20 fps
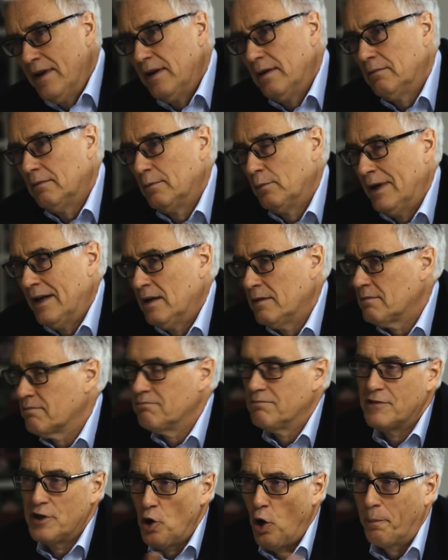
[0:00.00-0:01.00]
with,
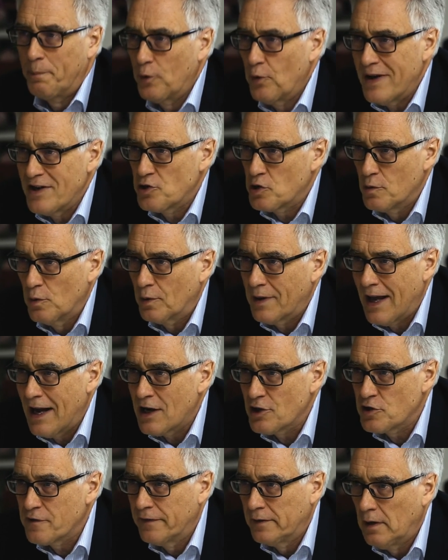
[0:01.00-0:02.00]
with the operational
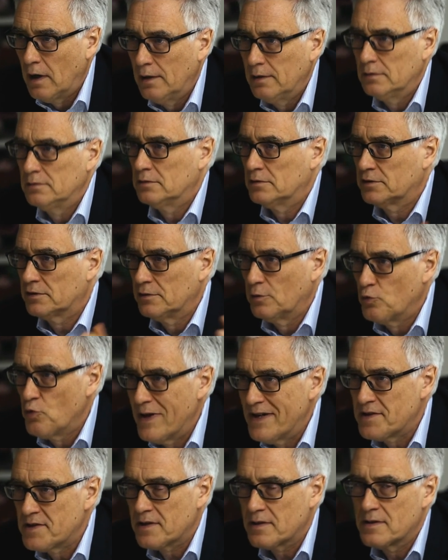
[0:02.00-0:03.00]
cash flows, the
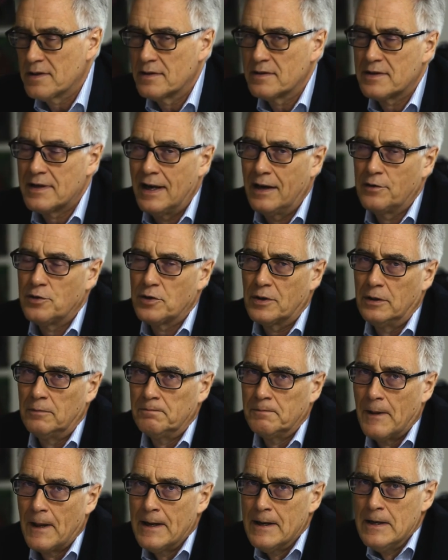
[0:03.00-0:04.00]
risks, etc.
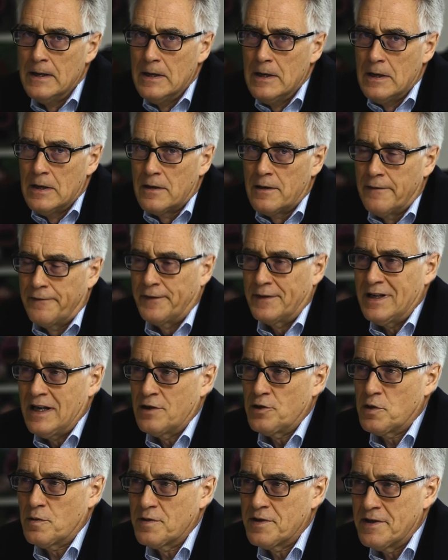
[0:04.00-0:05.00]
The
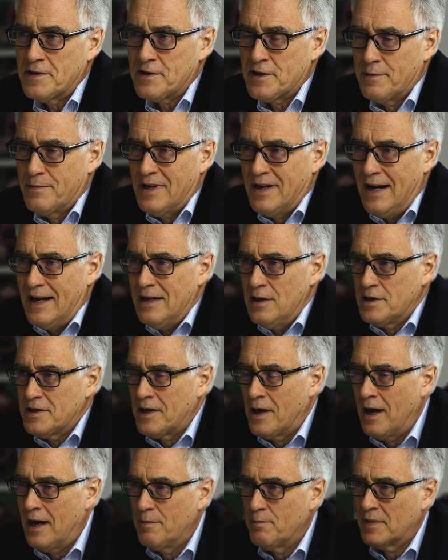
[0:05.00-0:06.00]
financial system at any
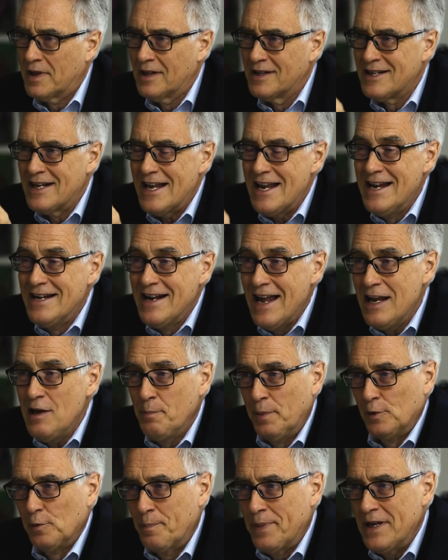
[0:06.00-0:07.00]
time can
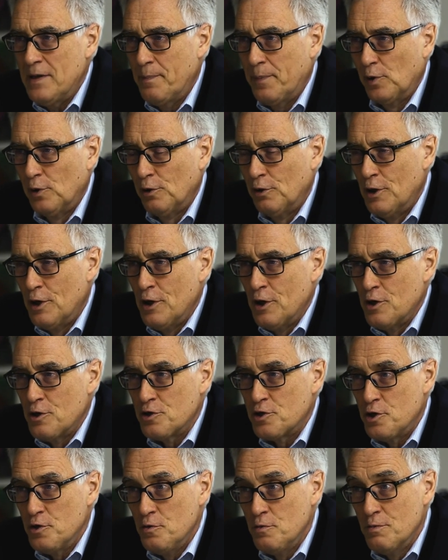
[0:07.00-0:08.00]
enable people
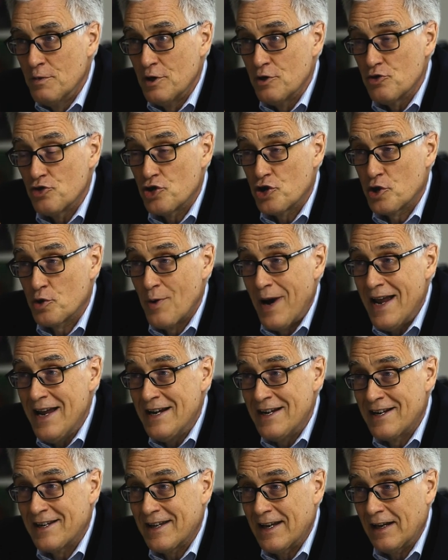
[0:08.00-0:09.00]
to
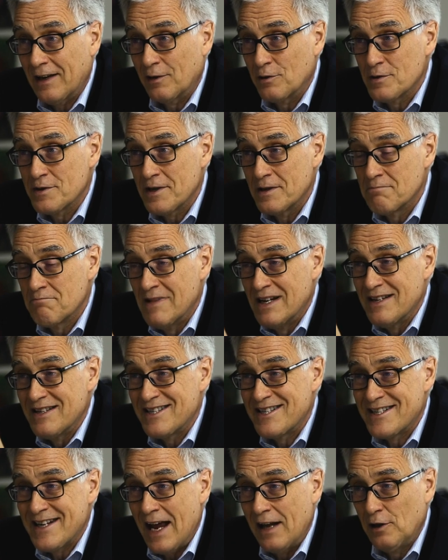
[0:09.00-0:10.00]
trade things and
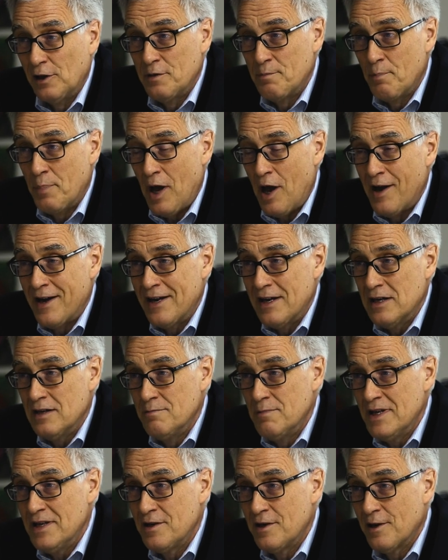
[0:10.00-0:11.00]
sell and buy
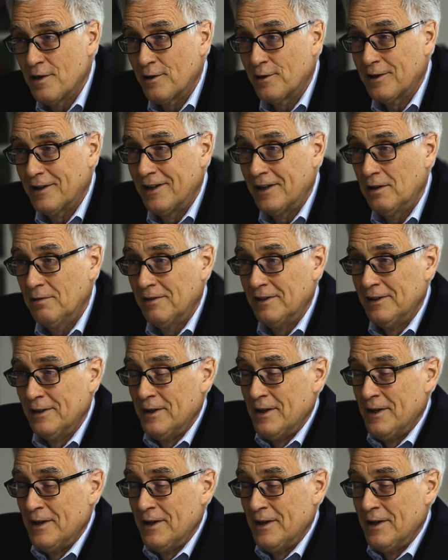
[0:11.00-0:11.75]
immediately.